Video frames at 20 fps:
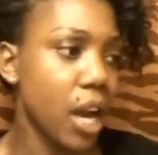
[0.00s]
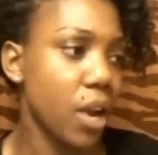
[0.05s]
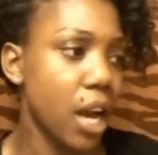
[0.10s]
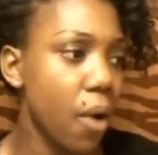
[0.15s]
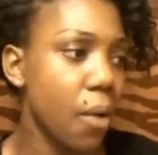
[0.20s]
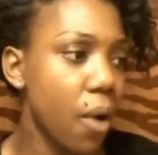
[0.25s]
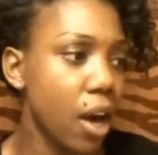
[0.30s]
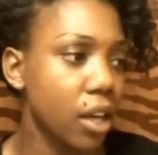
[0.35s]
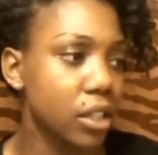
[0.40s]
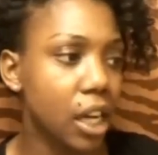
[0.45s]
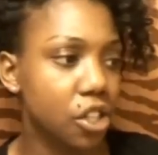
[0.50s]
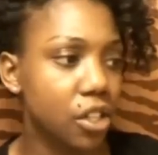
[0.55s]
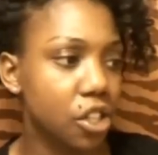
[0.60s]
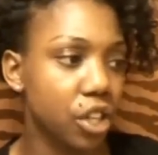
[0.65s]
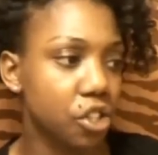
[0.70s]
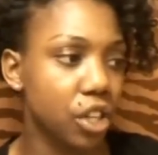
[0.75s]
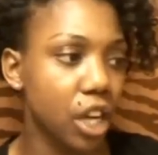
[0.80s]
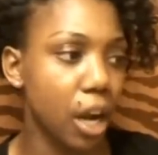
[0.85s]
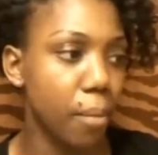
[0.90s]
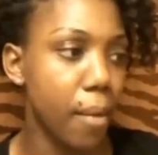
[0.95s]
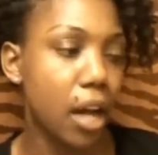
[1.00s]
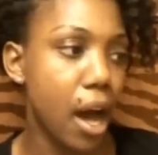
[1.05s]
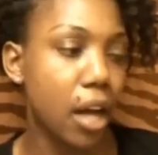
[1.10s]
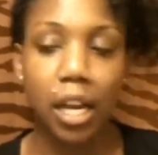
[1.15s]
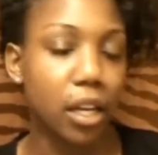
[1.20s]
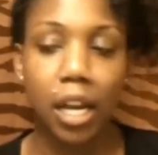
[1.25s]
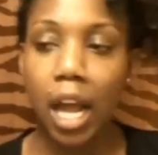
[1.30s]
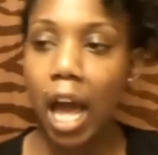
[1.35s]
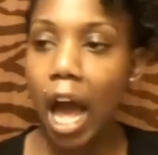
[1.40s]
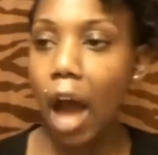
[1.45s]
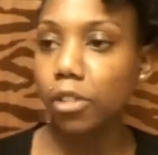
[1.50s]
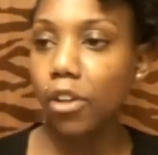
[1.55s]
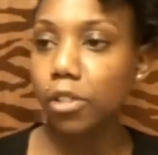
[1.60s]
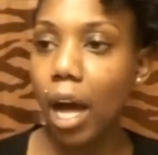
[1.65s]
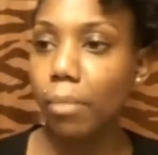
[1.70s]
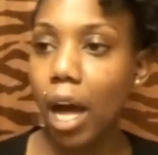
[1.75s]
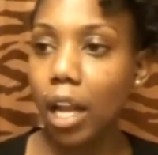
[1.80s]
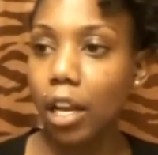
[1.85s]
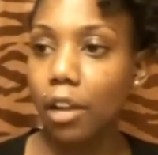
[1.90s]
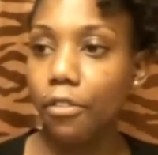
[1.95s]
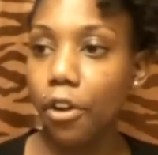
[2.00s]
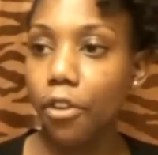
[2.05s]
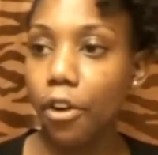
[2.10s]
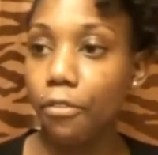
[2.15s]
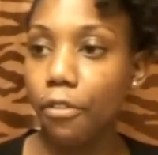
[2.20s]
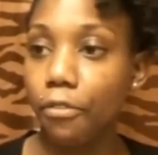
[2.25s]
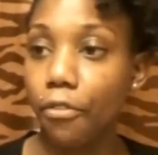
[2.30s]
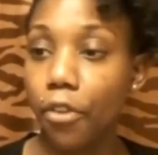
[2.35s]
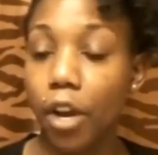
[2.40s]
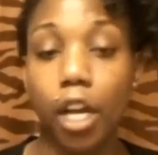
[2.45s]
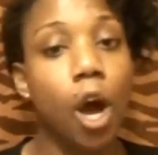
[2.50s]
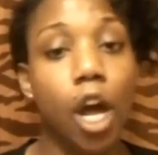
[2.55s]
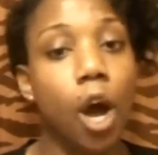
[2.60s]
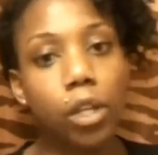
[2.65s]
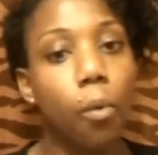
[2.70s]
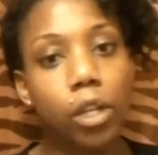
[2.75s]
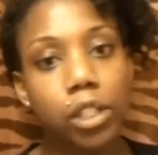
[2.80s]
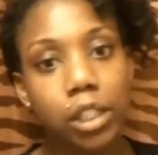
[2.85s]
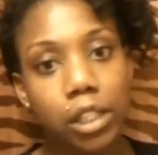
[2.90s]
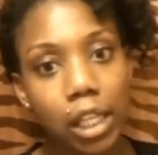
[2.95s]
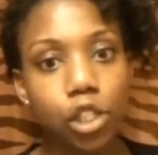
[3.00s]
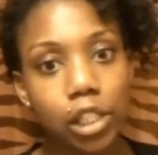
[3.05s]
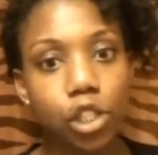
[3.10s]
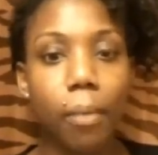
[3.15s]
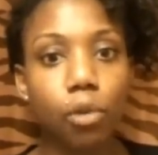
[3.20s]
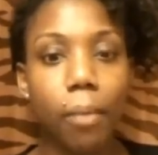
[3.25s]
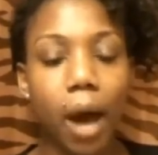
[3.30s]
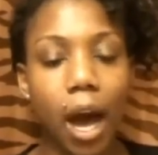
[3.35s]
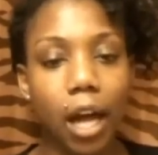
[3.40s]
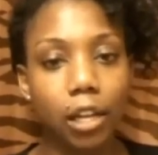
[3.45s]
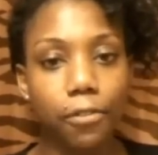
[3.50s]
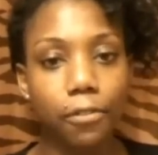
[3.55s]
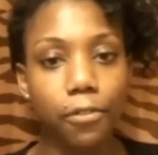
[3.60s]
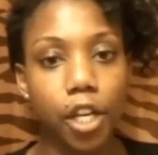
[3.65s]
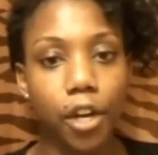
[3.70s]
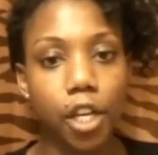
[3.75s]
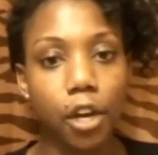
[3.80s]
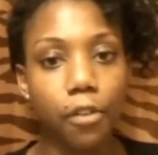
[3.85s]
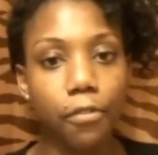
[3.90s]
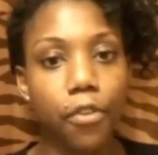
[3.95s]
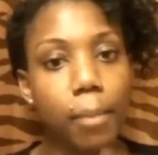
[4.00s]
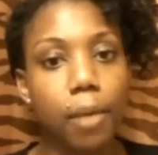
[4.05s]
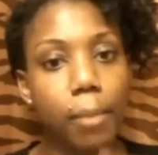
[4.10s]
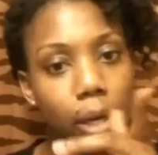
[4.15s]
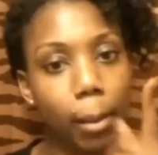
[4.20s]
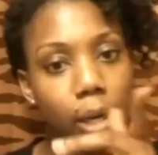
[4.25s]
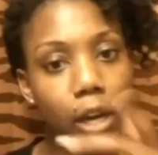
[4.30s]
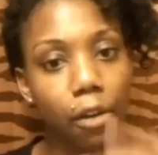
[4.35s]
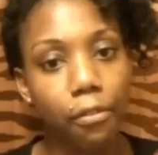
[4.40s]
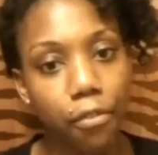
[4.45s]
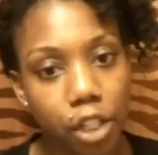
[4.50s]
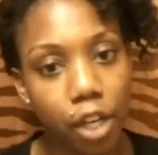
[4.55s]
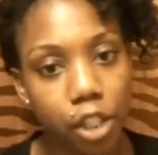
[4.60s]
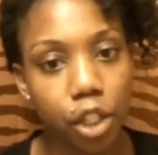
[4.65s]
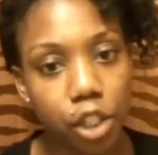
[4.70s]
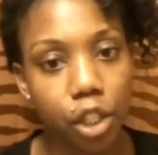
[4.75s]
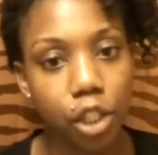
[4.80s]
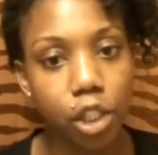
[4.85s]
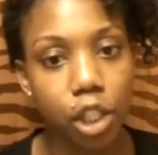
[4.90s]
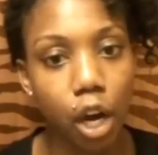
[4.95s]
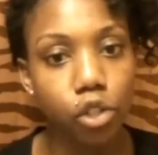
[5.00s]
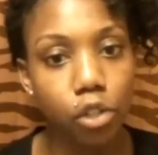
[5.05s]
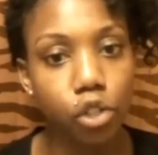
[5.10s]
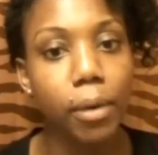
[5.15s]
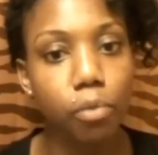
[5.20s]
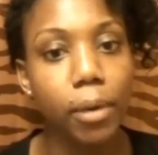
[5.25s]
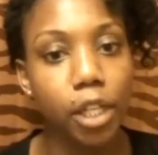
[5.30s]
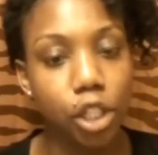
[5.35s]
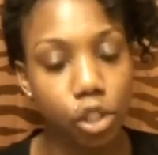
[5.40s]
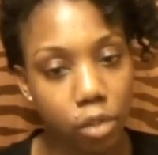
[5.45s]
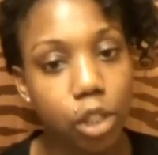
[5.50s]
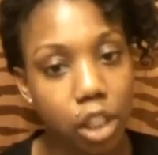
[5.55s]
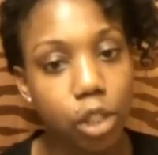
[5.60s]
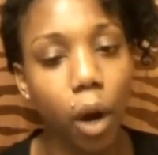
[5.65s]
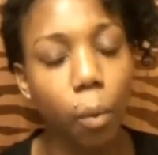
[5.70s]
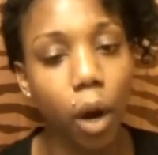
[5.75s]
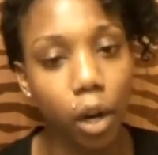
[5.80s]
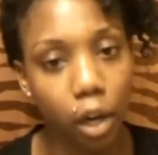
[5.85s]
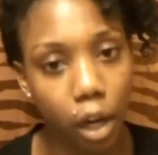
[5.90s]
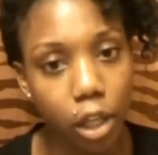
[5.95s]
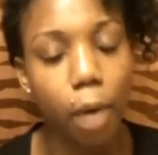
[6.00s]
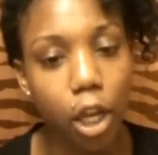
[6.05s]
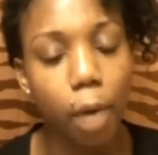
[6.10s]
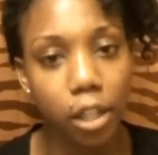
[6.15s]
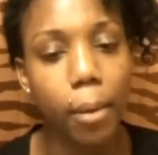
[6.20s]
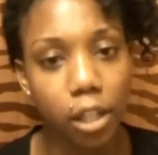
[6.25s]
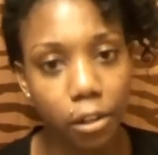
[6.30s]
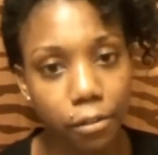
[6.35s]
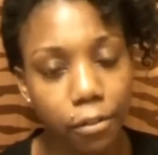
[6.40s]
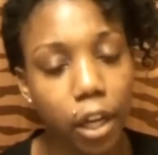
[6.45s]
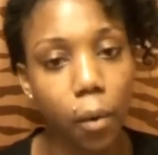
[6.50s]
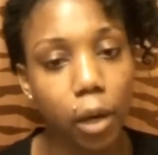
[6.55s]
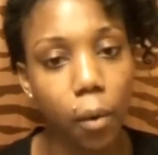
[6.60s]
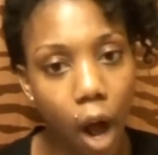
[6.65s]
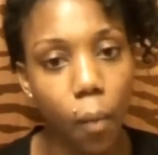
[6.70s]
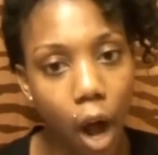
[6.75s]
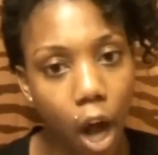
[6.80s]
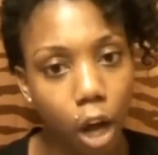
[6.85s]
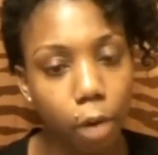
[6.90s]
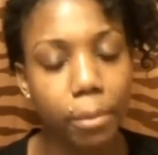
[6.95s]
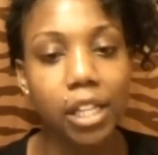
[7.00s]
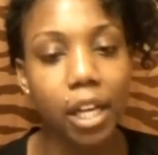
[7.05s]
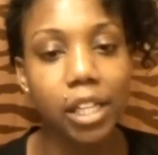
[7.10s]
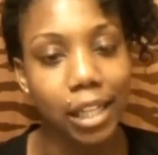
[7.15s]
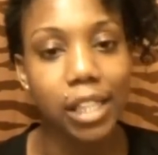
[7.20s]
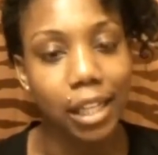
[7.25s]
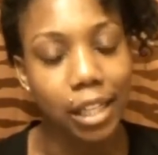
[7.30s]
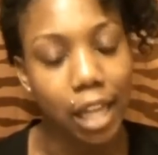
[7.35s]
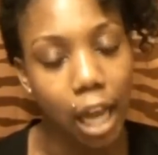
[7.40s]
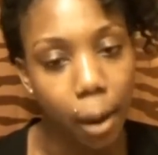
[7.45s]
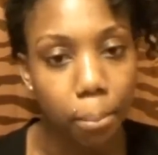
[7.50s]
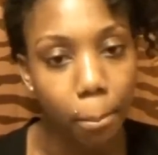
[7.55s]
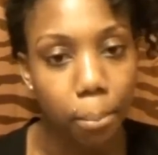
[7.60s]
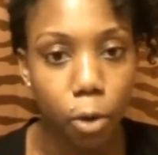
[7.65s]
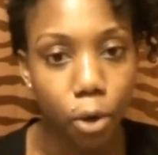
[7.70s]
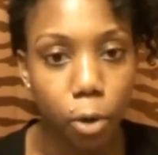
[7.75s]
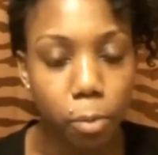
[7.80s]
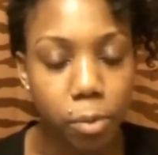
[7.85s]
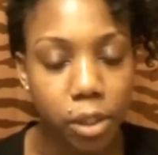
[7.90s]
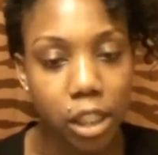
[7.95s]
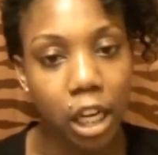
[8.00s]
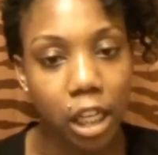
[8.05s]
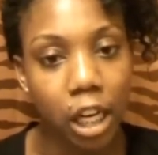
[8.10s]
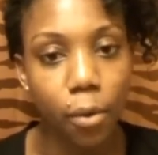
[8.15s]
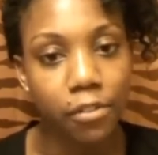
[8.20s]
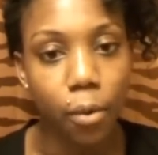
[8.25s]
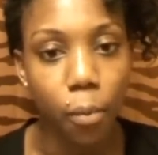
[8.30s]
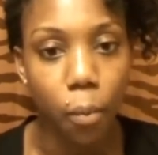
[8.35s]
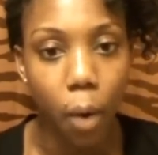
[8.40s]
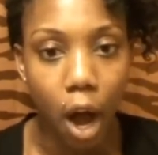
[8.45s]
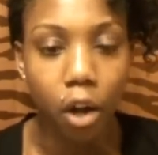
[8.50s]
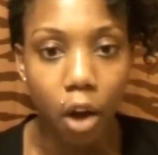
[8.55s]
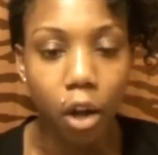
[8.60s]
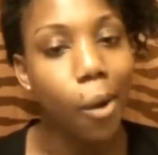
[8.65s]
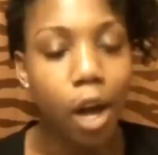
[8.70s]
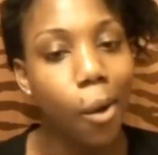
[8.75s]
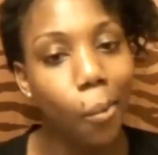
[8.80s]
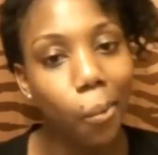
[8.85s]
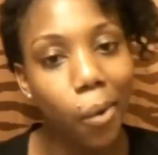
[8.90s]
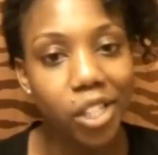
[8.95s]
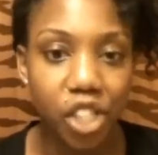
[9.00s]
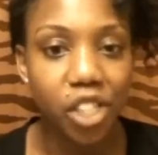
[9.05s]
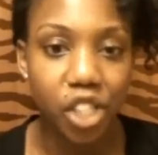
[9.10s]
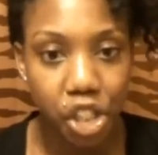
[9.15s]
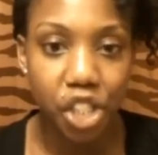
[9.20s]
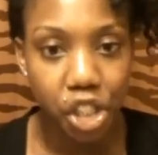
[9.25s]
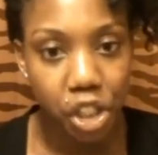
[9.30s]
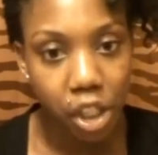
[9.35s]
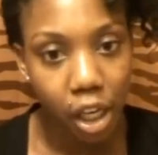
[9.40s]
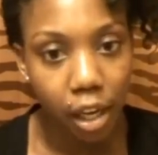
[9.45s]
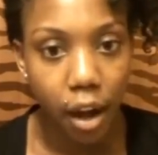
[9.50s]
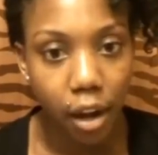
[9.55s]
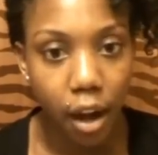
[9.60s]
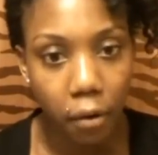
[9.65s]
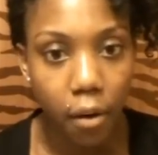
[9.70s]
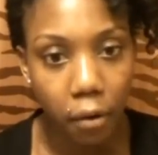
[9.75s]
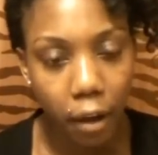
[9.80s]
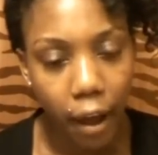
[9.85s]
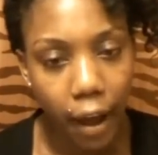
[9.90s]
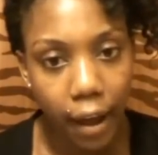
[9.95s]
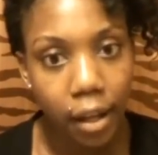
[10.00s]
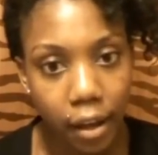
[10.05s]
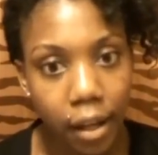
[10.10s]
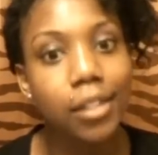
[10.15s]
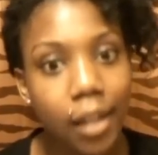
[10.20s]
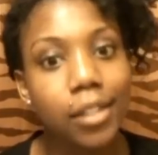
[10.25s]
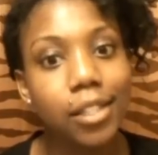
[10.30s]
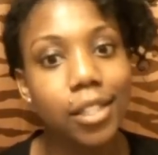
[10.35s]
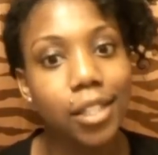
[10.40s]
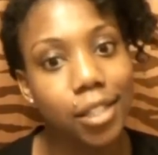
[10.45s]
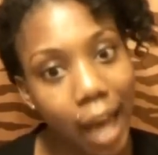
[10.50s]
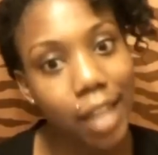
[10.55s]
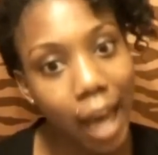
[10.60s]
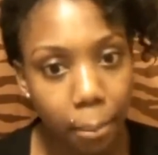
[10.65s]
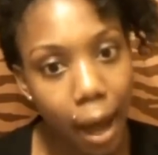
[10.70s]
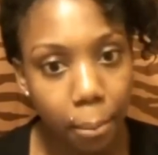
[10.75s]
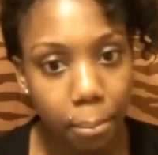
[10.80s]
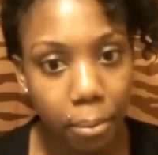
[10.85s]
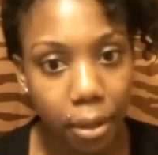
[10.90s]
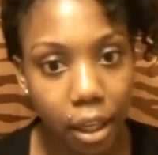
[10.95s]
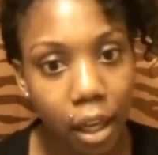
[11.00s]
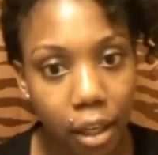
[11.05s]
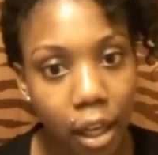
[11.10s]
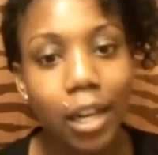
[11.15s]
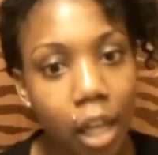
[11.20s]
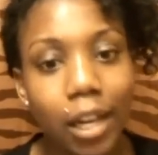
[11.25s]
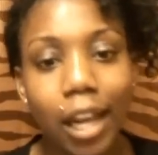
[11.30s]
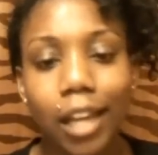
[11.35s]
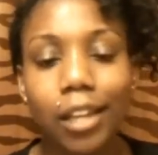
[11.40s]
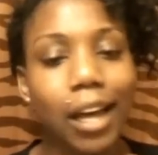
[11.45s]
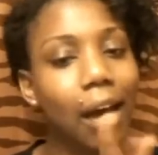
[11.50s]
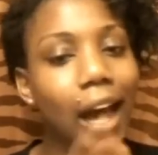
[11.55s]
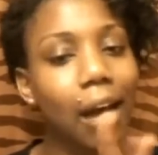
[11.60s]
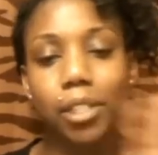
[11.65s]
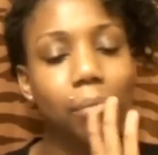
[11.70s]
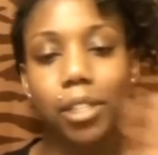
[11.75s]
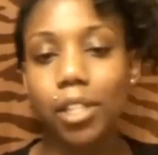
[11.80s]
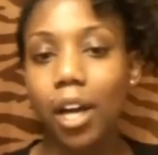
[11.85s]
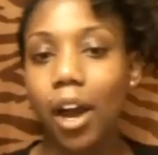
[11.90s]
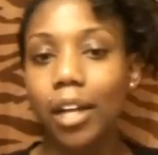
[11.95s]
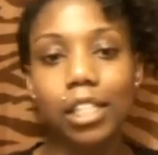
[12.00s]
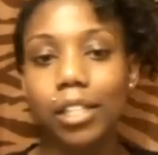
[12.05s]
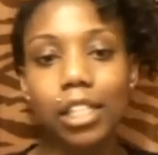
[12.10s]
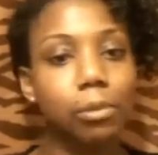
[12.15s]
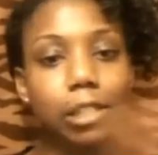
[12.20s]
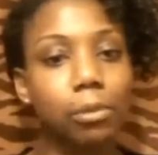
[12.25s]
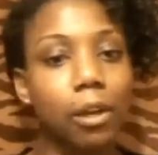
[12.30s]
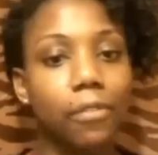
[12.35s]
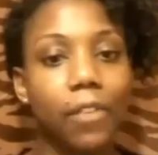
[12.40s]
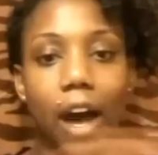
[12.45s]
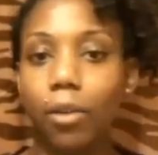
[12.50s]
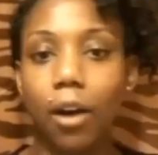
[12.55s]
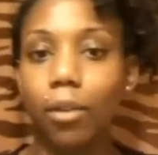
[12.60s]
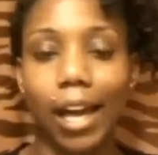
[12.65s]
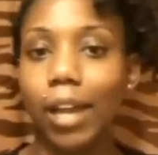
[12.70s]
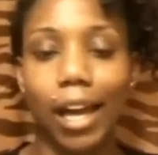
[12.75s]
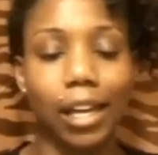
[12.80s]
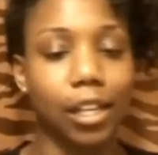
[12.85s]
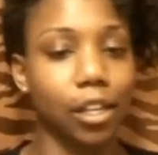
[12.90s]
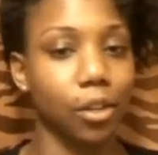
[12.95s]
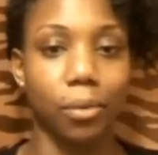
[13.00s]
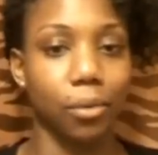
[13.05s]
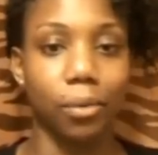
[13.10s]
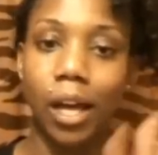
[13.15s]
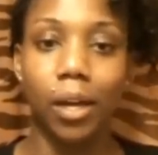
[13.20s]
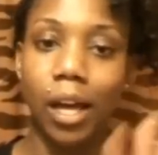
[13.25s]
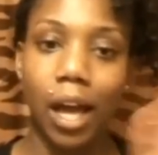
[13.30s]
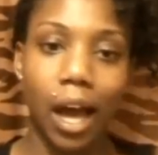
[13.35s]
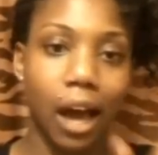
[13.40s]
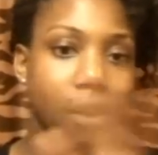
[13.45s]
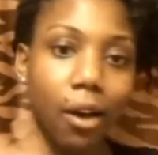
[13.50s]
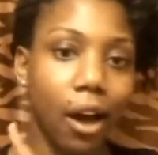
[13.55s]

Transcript: When I walk down the street, I'm modeling. I was modeling for a friend. Well, since you modeling for your friend, maybe your friend should have told you, bitch, you need to work on your motherfucking walk, because that damn broomstick of a walk wasn't shit, okay? Stop it. Like, I'm sorry, Dee Smith, I don't like you.